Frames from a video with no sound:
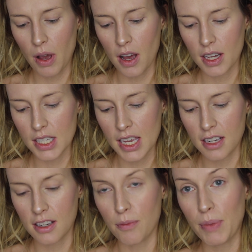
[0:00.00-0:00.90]
Pot
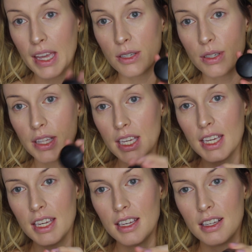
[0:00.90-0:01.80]
in
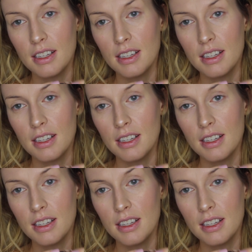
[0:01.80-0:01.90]
Painterly.